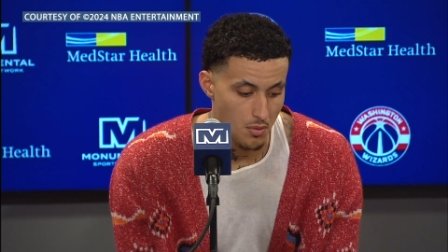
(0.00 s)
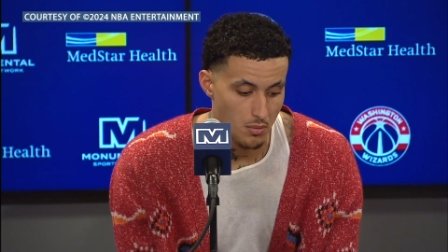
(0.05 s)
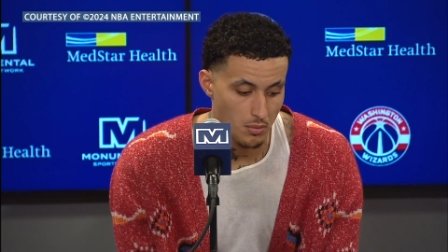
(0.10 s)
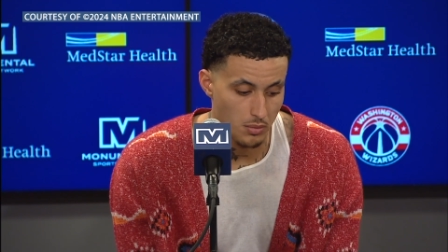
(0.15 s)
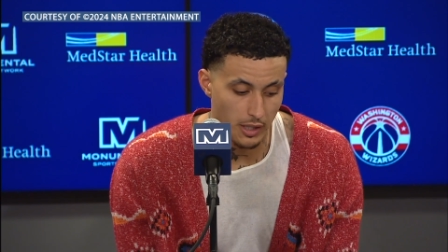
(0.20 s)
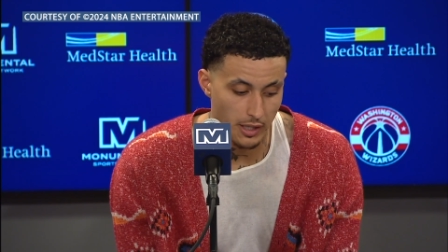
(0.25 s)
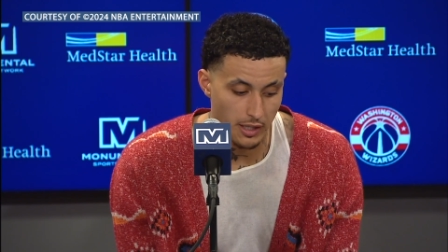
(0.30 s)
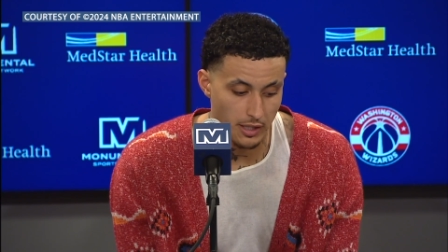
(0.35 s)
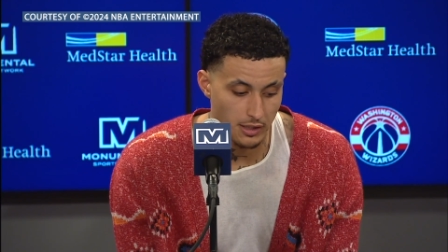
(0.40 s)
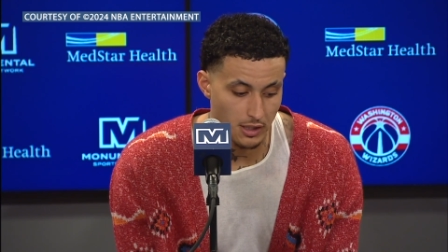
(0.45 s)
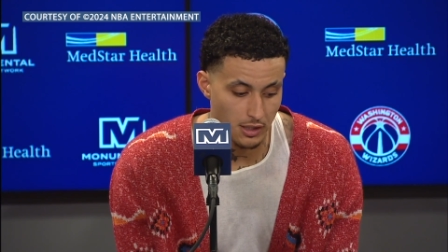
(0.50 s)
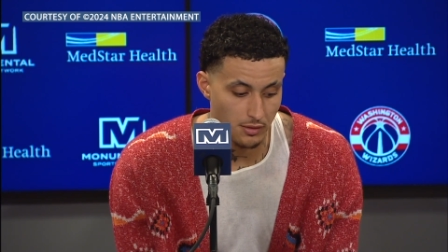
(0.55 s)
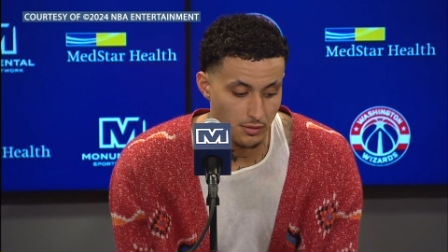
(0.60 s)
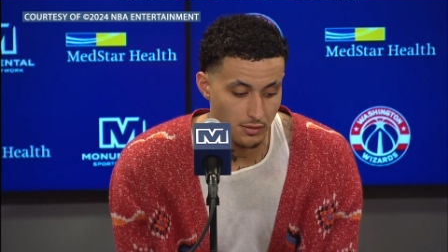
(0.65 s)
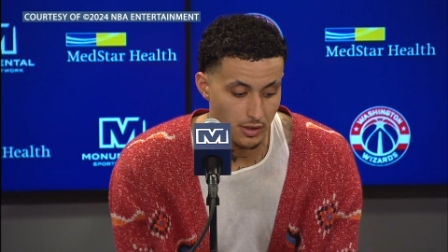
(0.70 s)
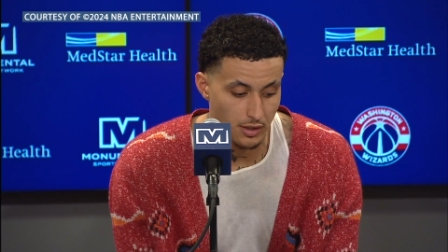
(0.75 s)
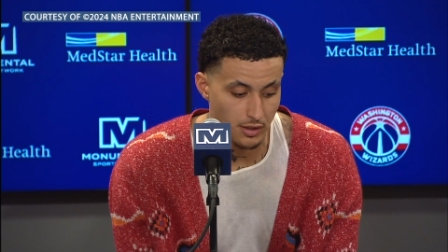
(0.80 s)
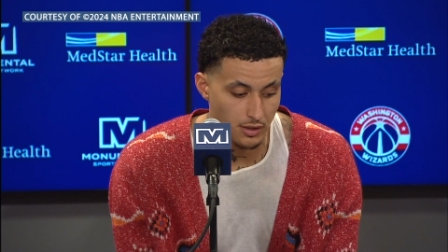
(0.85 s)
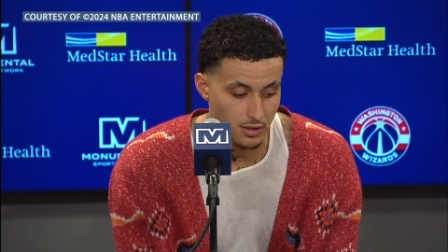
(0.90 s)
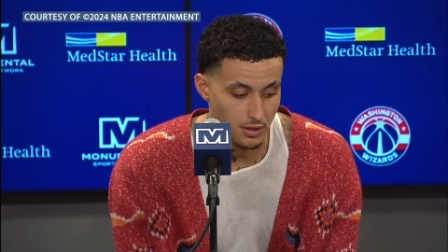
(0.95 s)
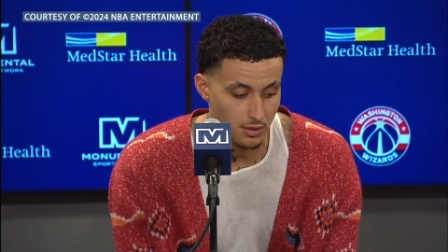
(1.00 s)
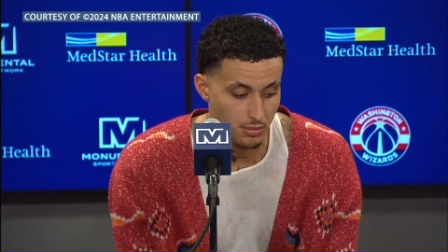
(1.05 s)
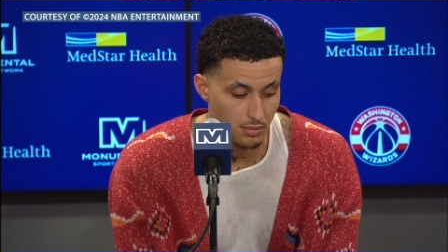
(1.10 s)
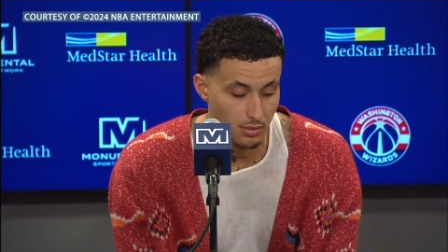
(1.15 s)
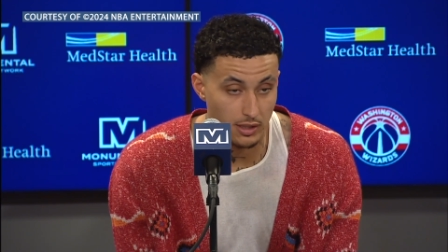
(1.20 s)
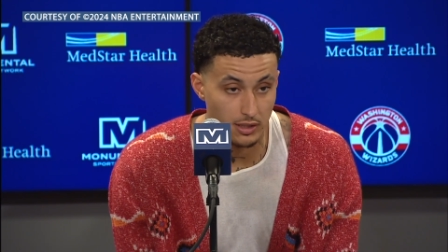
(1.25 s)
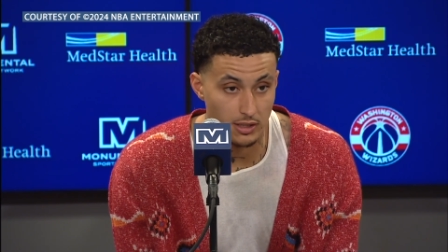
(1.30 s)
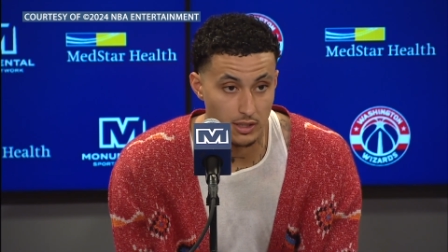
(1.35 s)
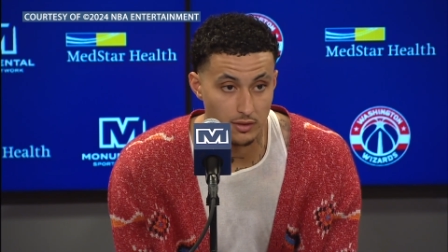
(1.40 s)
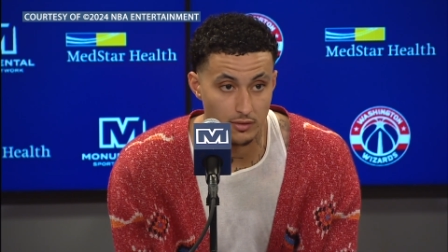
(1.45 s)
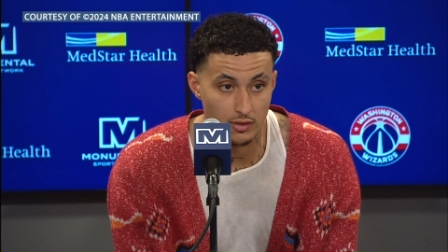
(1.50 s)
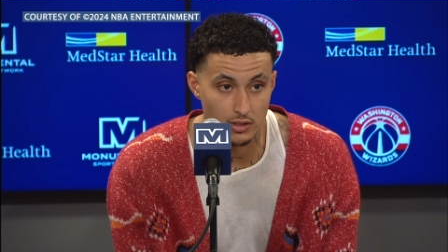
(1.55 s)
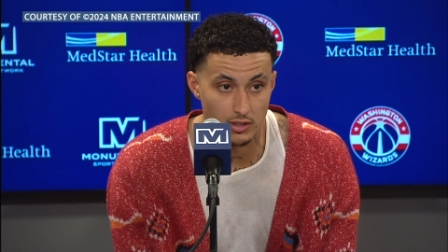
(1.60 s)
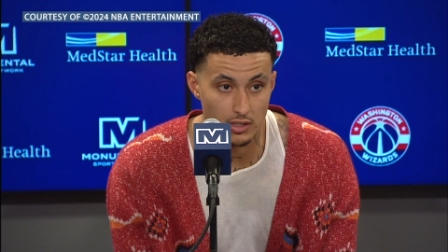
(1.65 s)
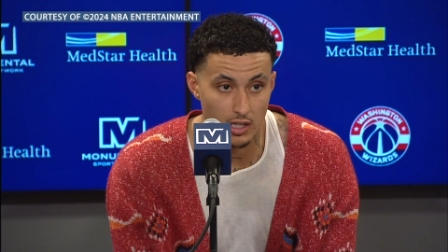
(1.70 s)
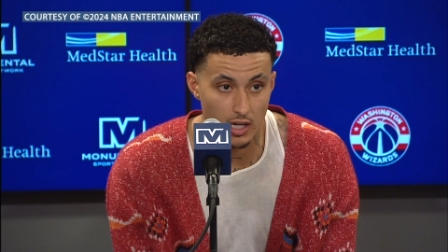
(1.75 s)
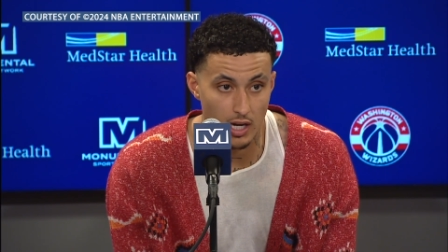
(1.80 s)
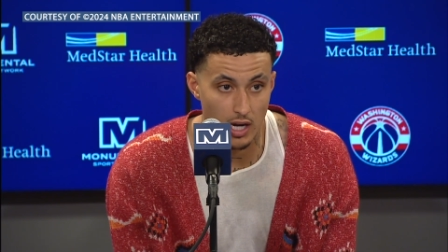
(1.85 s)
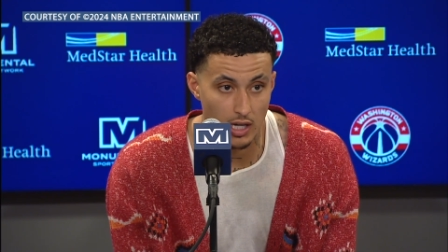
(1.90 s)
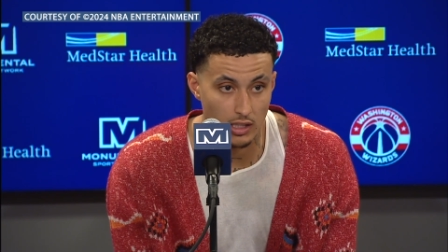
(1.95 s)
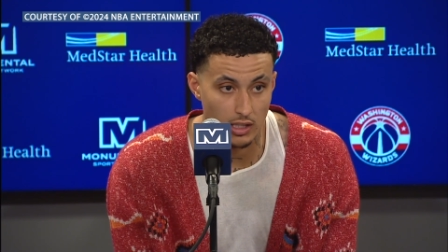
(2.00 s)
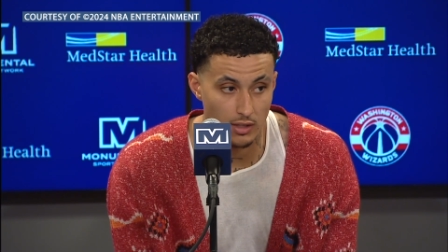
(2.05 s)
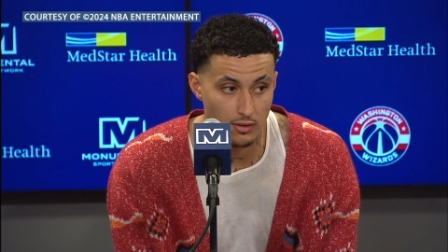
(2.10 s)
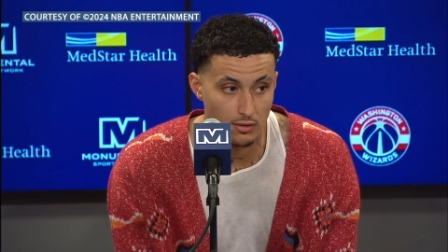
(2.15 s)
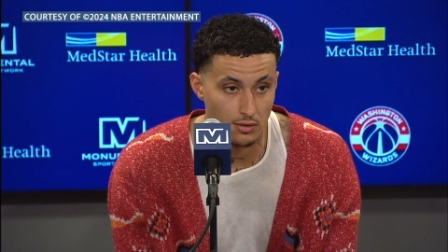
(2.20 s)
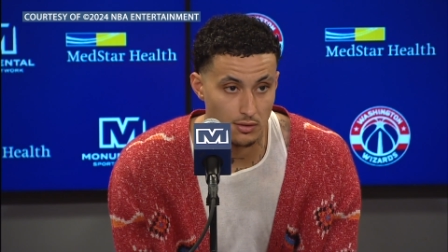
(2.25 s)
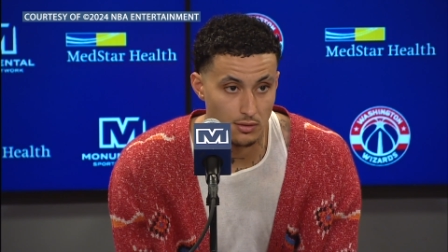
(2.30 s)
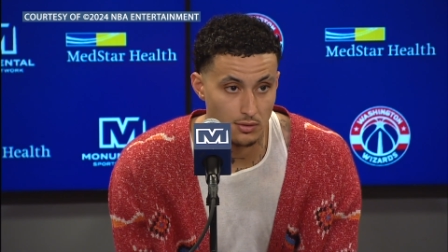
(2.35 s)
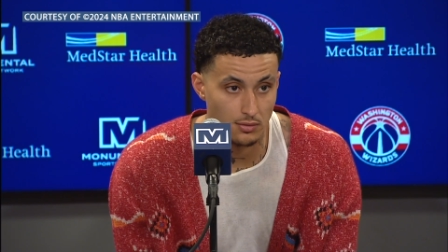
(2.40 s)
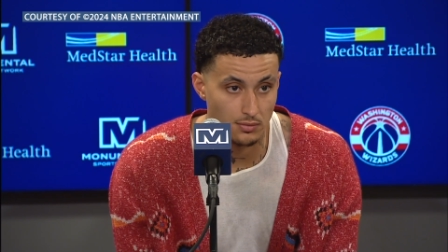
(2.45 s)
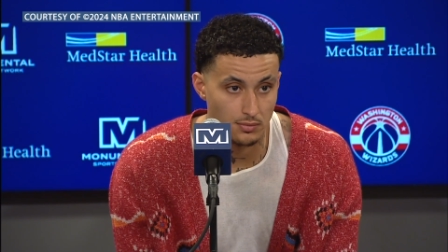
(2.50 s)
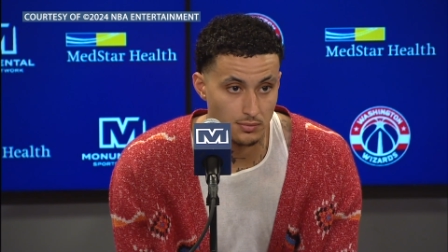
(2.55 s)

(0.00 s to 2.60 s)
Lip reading: Playing defense at a high level.